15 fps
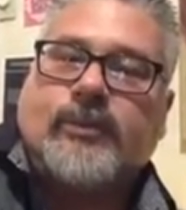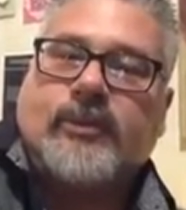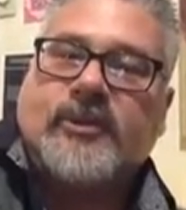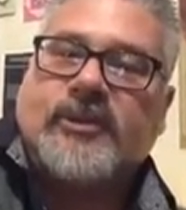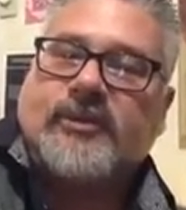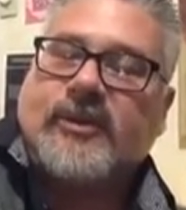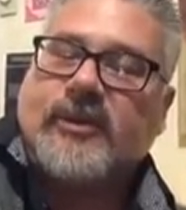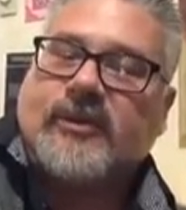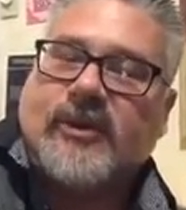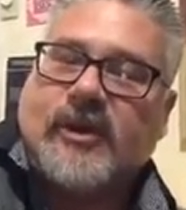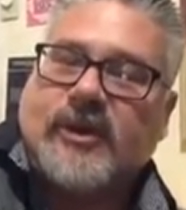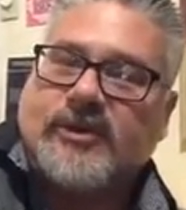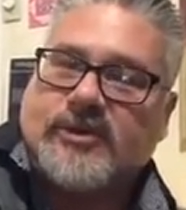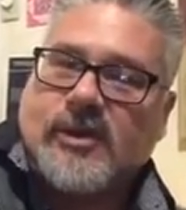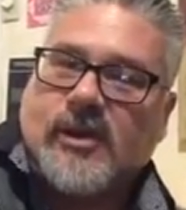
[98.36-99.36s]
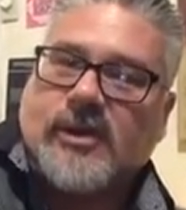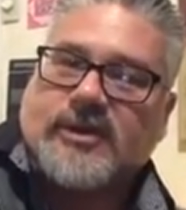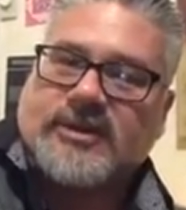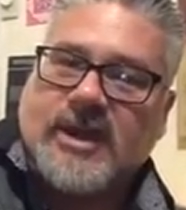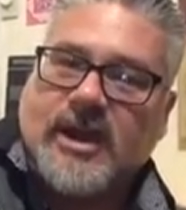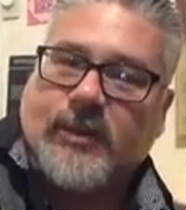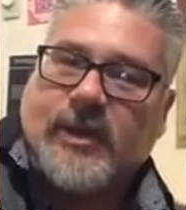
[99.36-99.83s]
something very strong
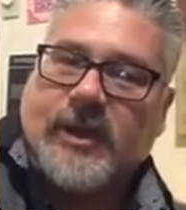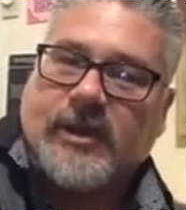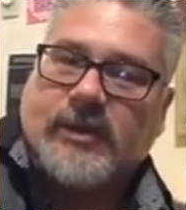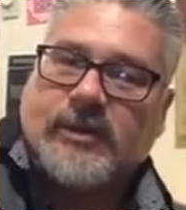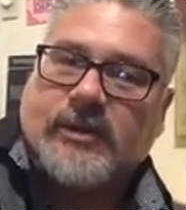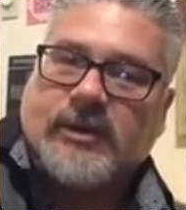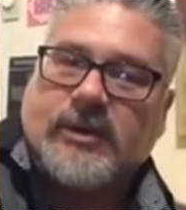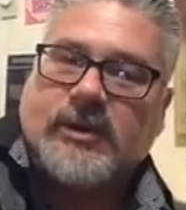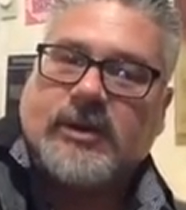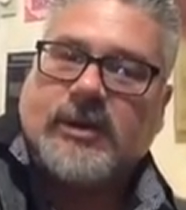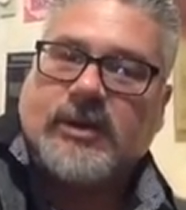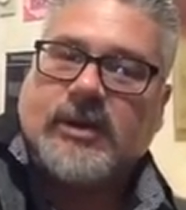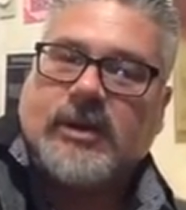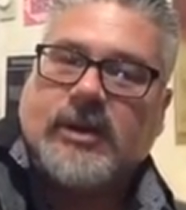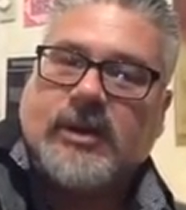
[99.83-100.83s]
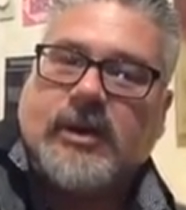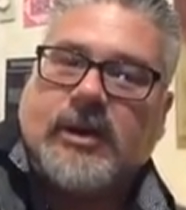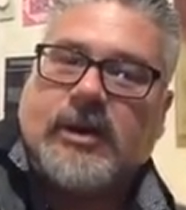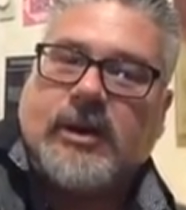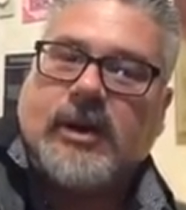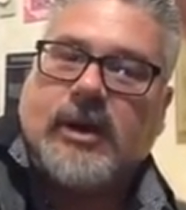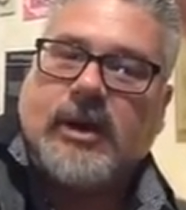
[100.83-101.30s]
inside of me.
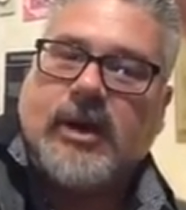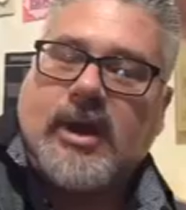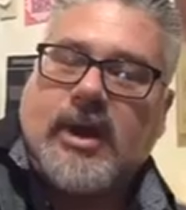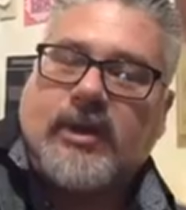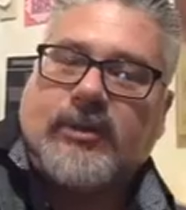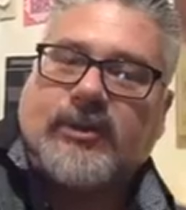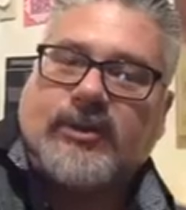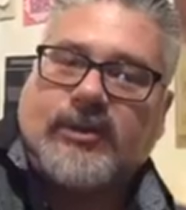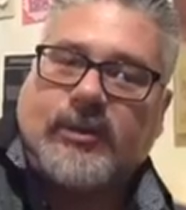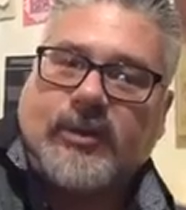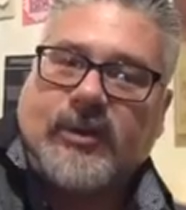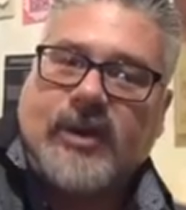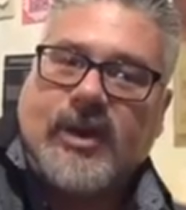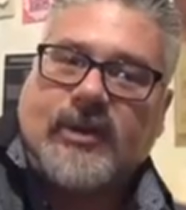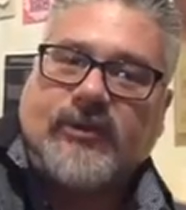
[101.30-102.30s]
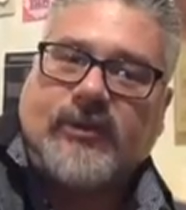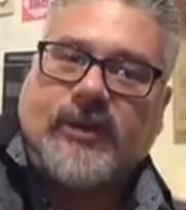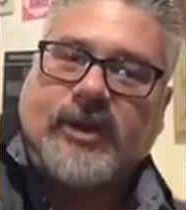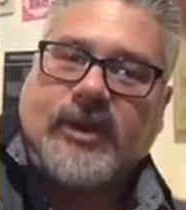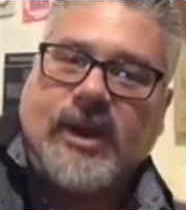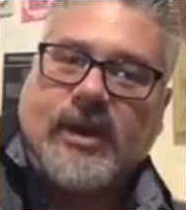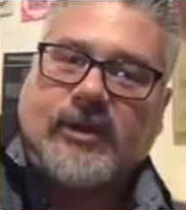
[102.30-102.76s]
And I am super thankful
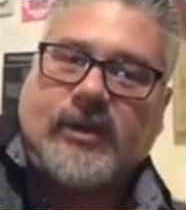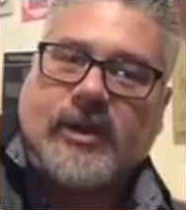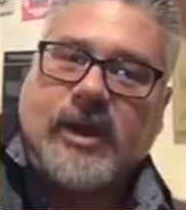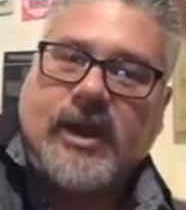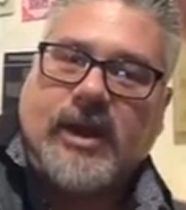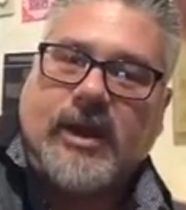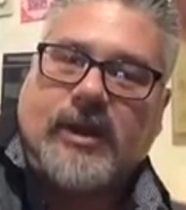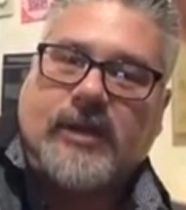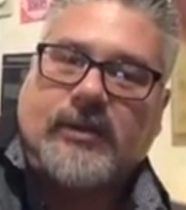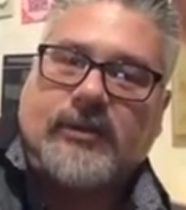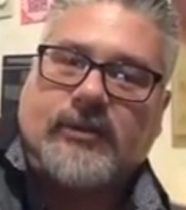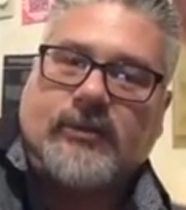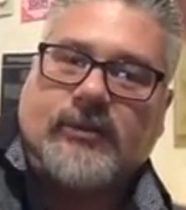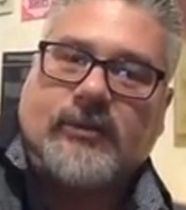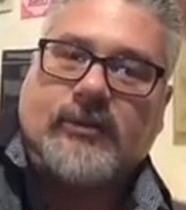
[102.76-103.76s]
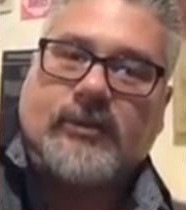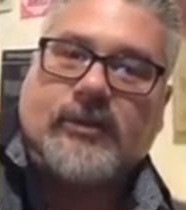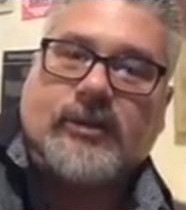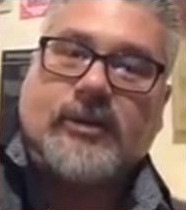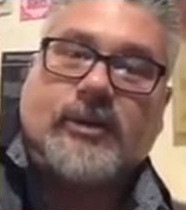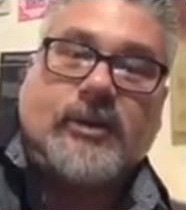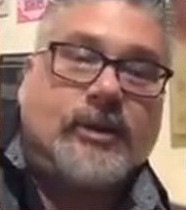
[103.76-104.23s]
that Dr. K,
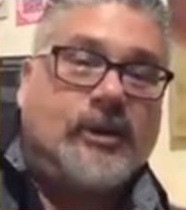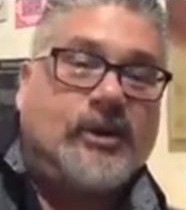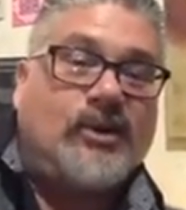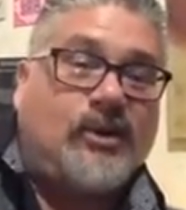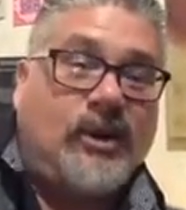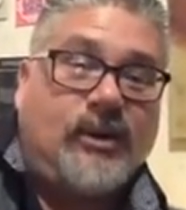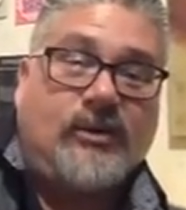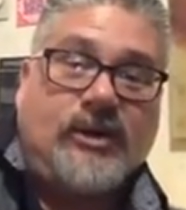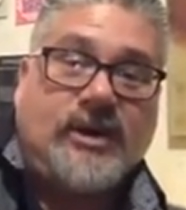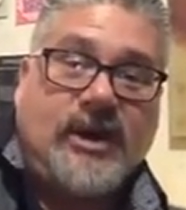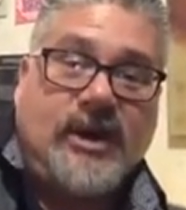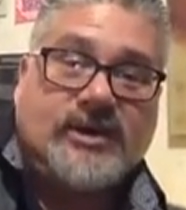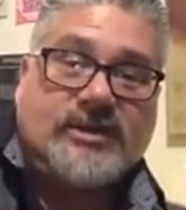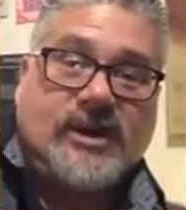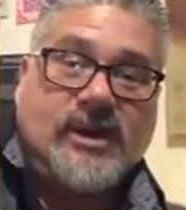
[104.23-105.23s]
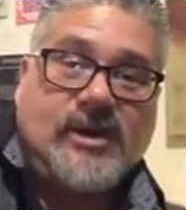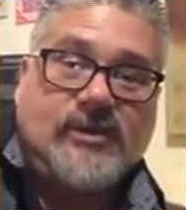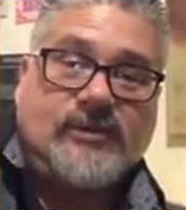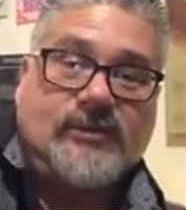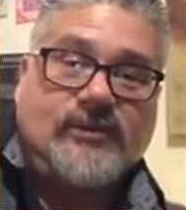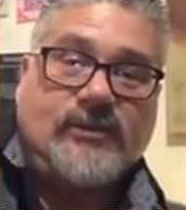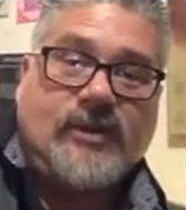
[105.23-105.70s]
21 days
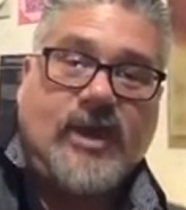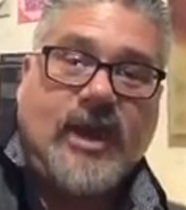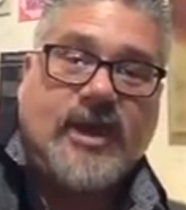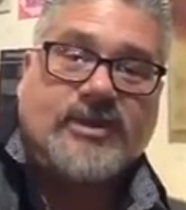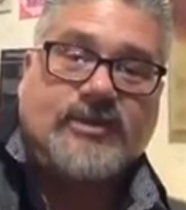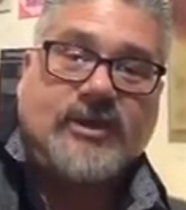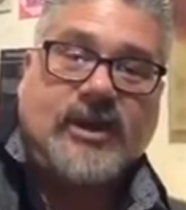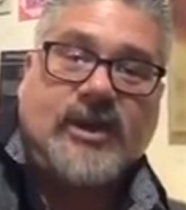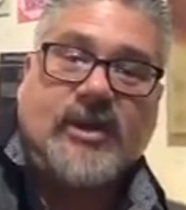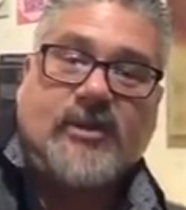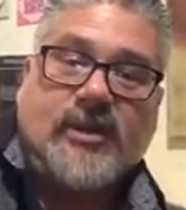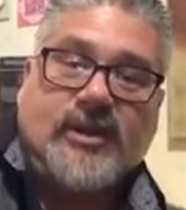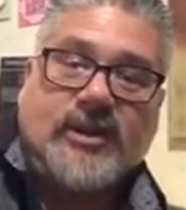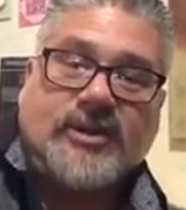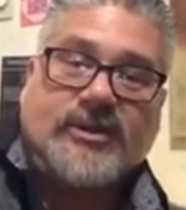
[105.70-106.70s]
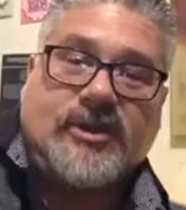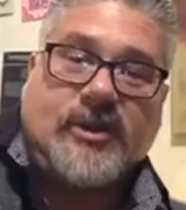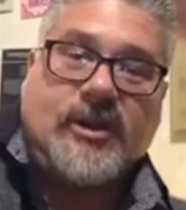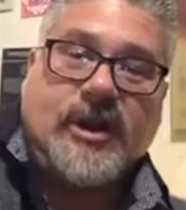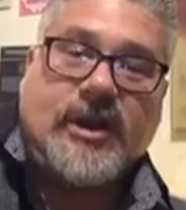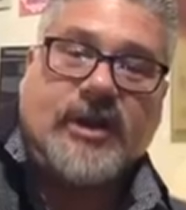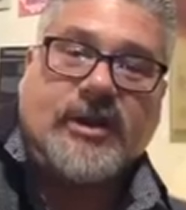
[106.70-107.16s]
ago, asked me to go on this
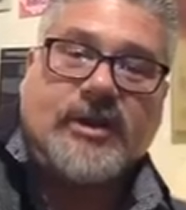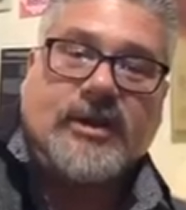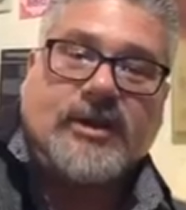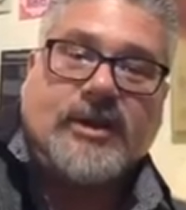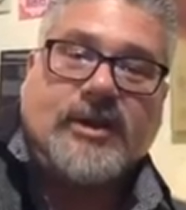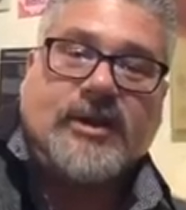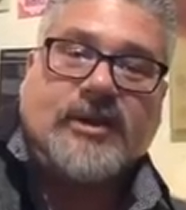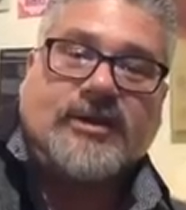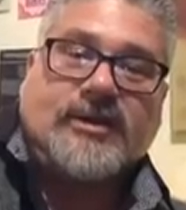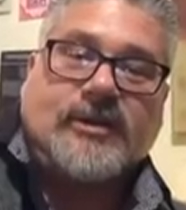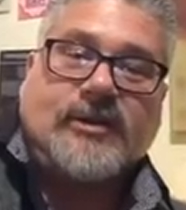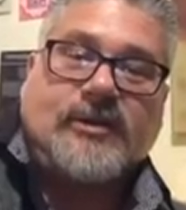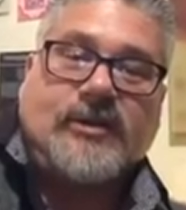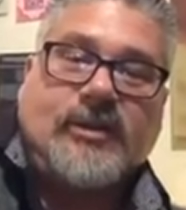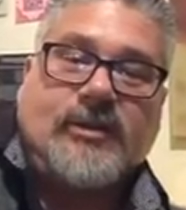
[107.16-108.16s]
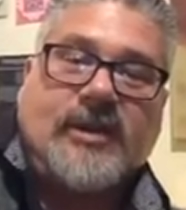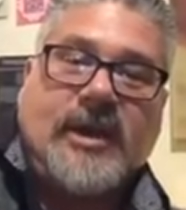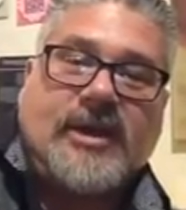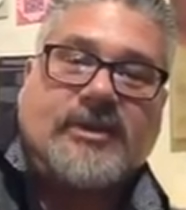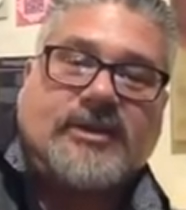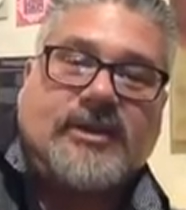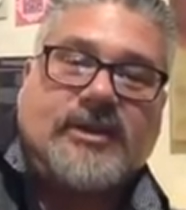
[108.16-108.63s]
journey. So let me
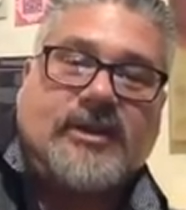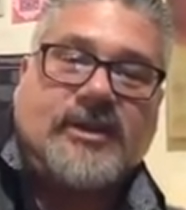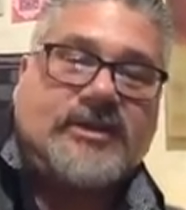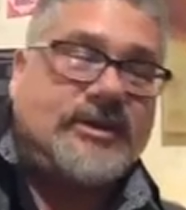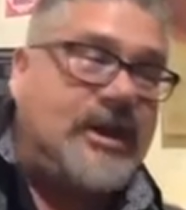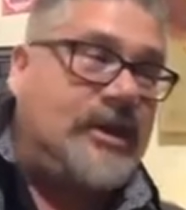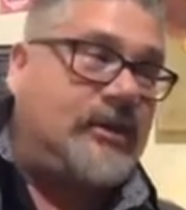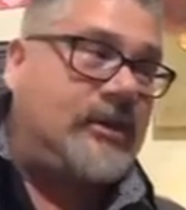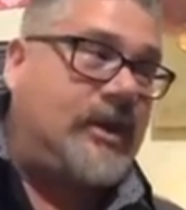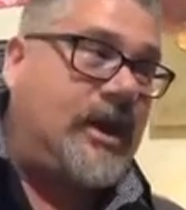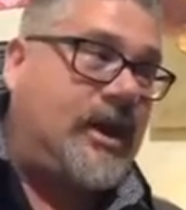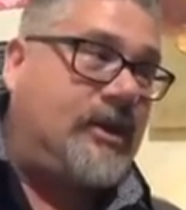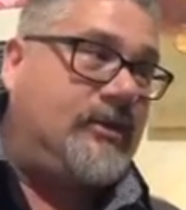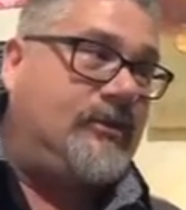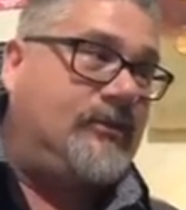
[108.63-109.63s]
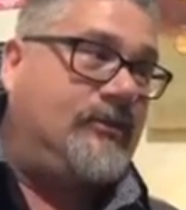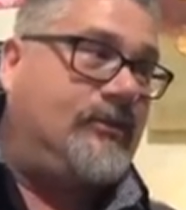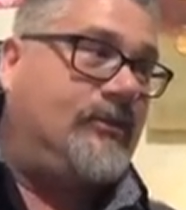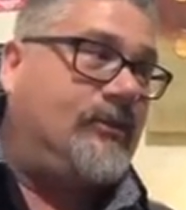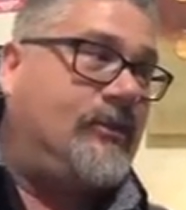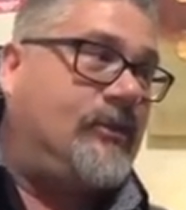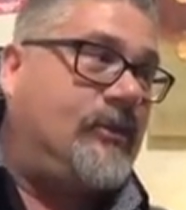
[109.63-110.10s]
ask you this, Dr. K.
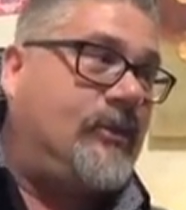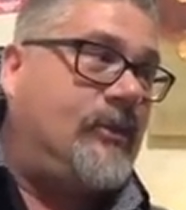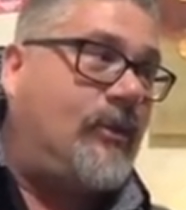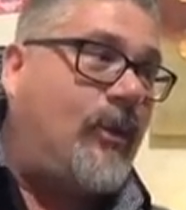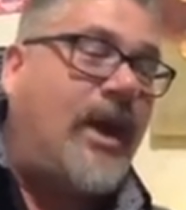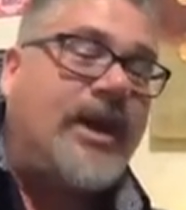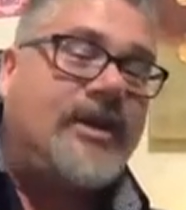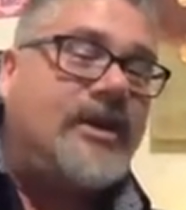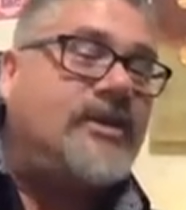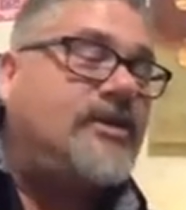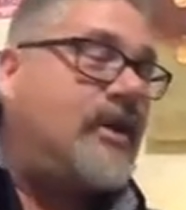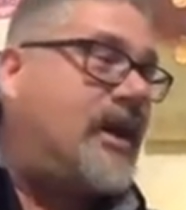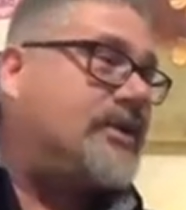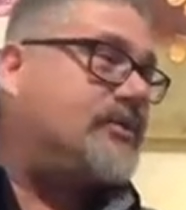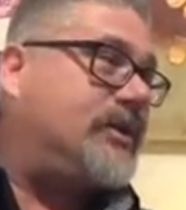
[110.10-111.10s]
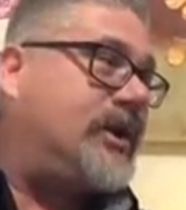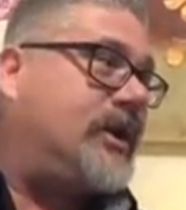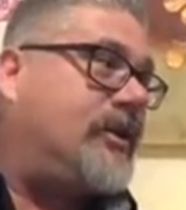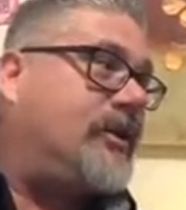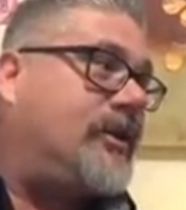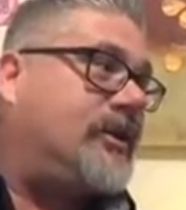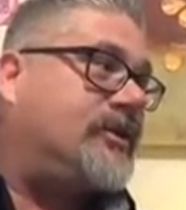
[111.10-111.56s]
Why did you ask me to
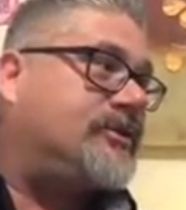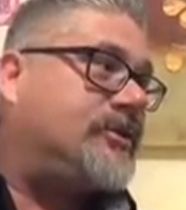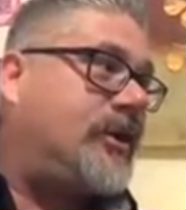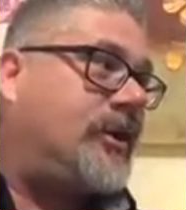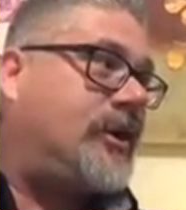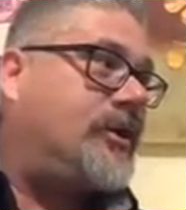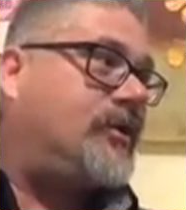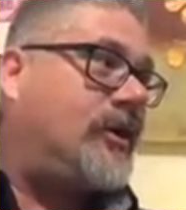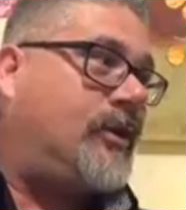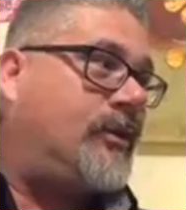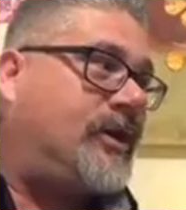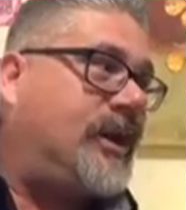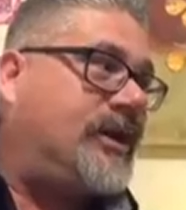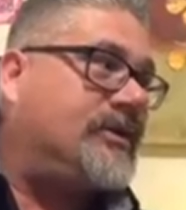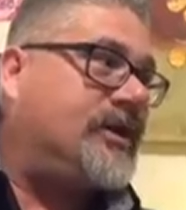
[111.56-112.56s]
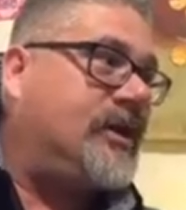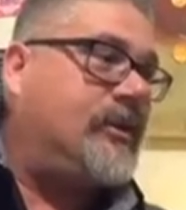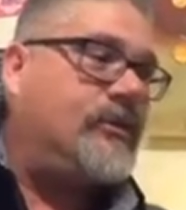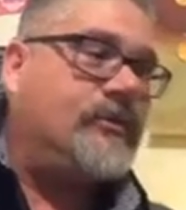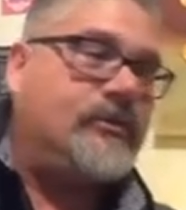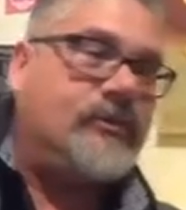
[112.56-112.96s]
go on this journey 21 days ago?